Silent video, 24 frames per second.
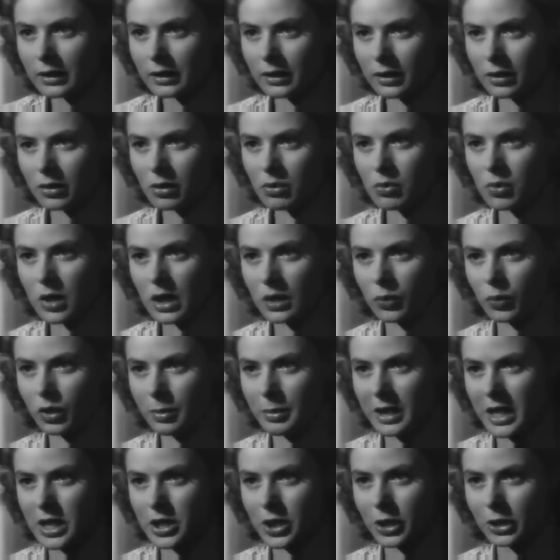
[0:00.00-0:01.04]
She was
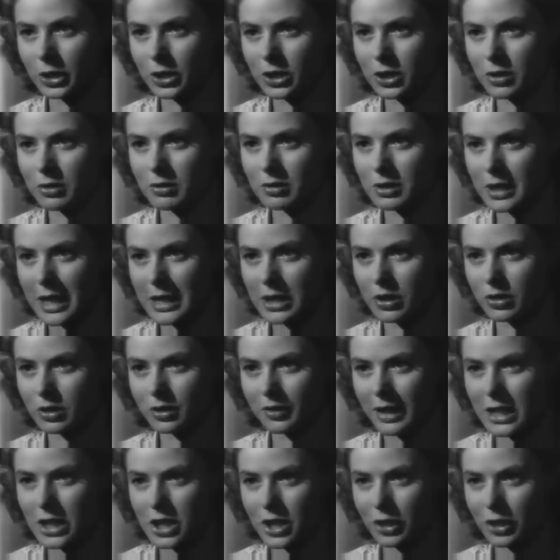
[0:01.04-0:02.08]
the actress who could